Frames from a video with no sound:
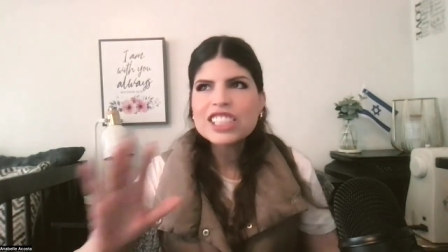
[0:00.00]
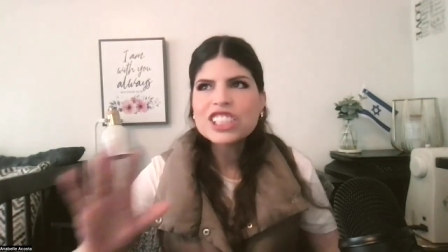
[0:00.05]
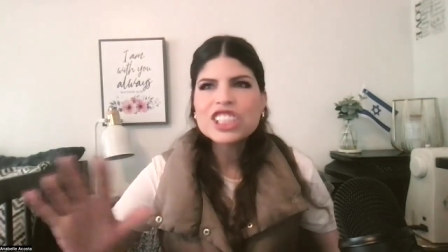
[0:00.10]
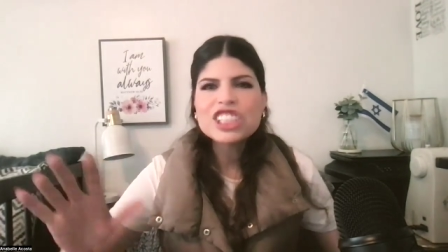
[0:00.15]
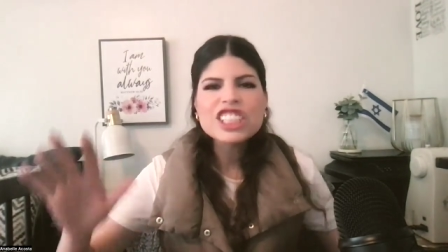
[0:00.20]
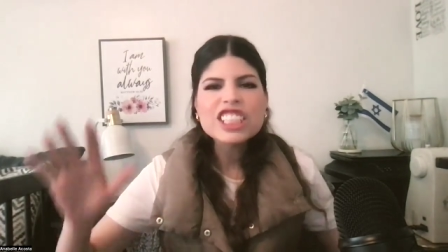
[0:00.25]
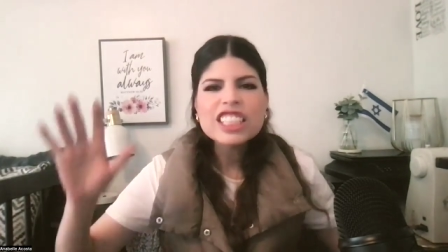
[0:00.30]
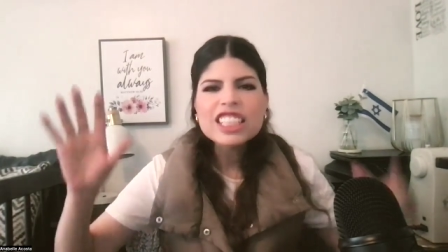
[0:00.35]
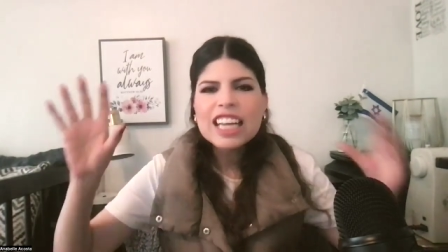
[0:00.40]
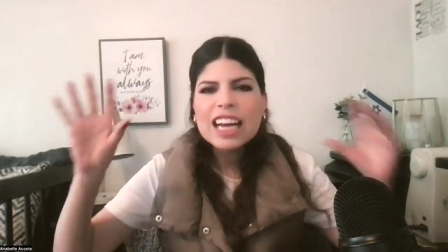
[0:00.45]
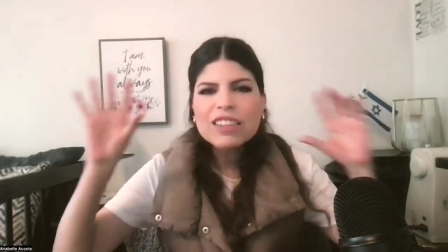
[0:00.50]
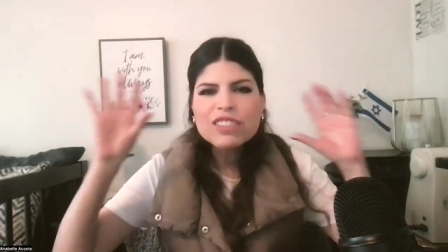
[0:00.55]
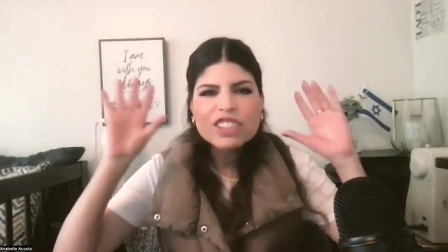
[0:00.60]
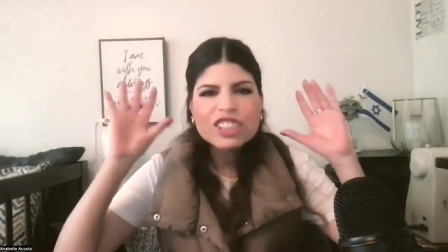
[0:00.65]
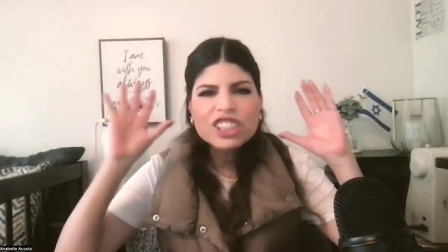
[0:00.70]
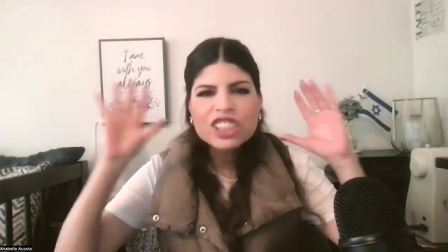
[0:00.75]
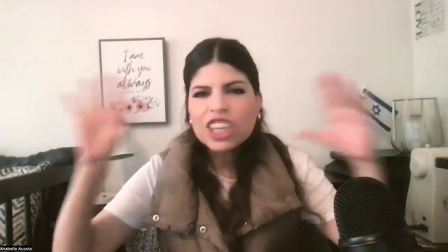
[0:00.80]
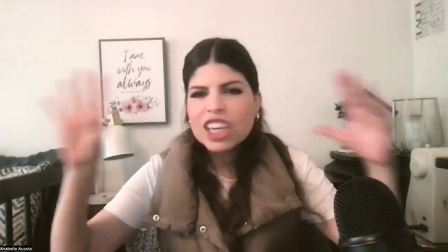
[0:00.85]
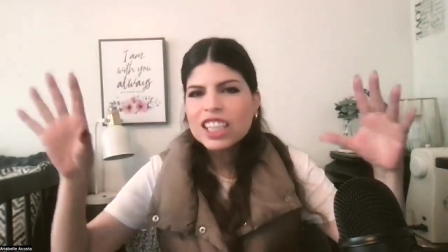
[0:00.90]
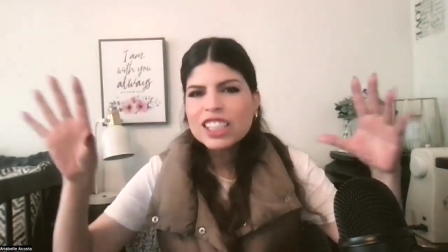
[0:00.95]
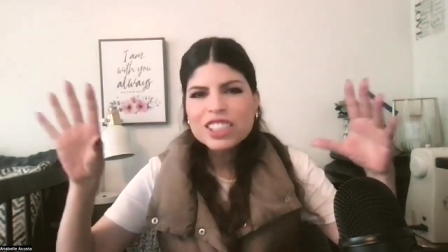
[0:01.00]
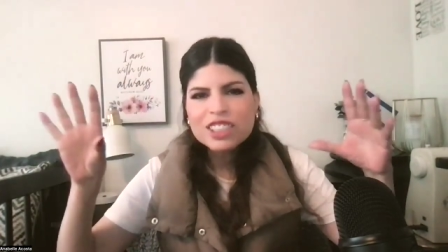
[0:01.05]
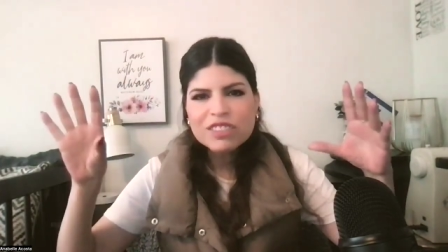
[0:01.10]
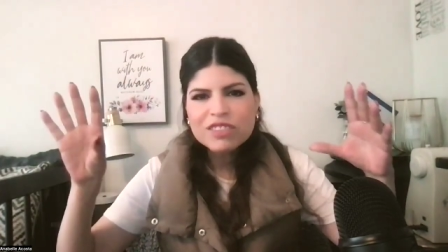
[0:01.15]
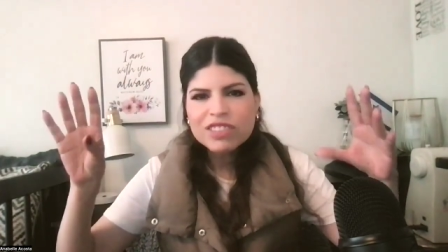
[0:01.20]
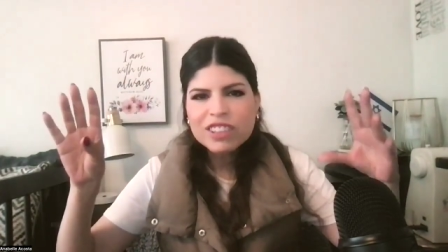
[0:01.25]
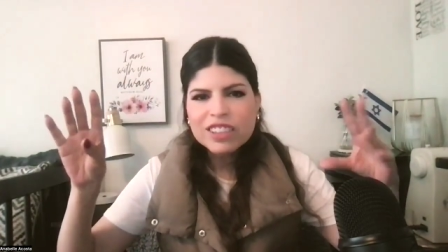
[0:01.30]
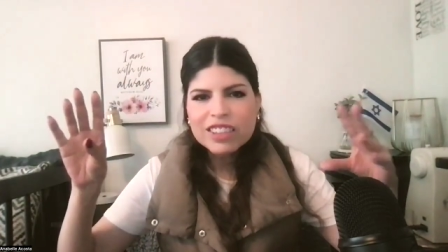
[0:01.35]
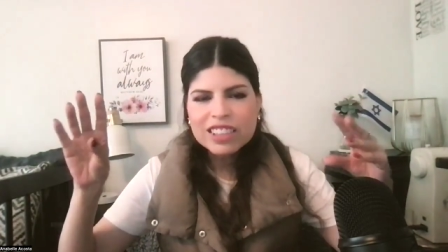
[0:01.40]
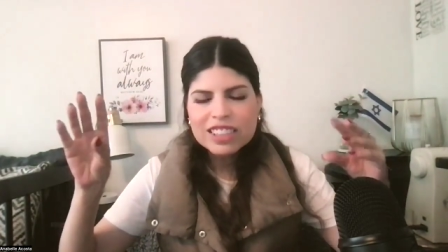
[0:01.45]
she didn't have to touch
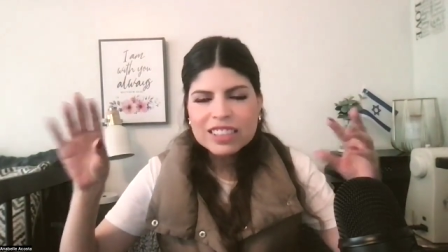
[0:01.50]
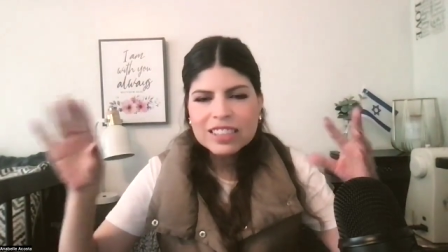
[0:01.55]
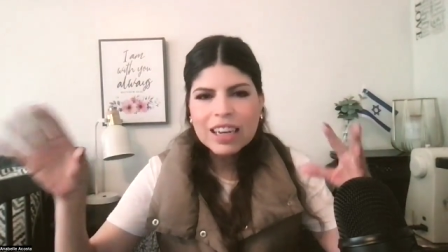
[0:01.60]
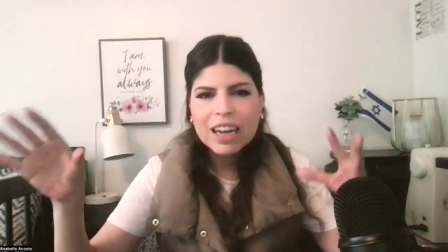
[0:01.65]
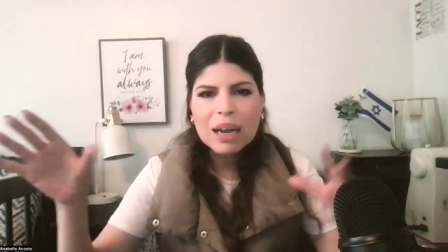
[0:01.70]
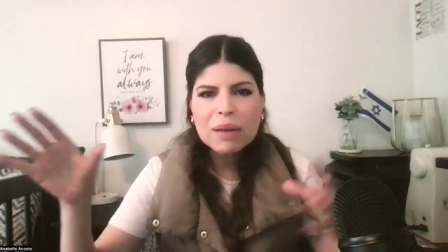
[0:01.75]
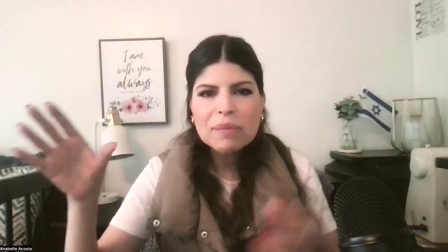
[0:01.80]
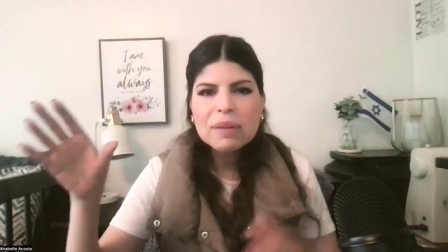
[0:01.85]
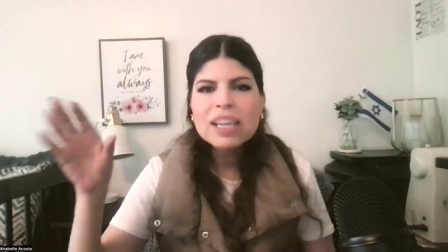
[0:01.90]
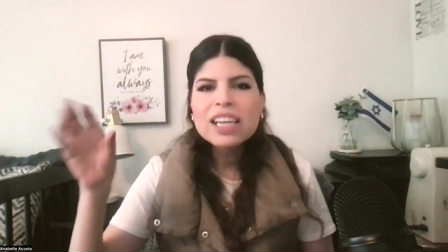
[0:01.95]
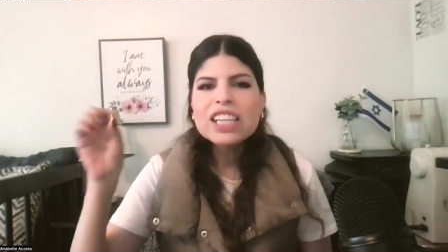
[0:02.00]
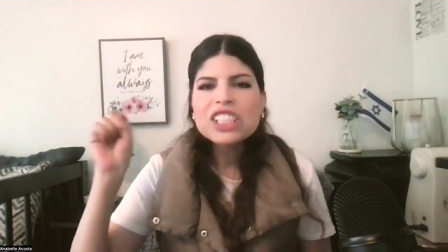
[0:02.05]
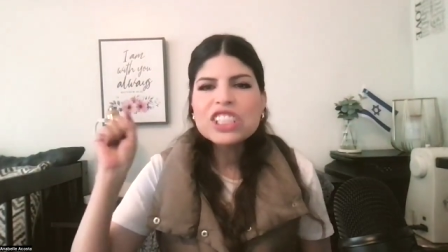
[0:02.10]
him from the top.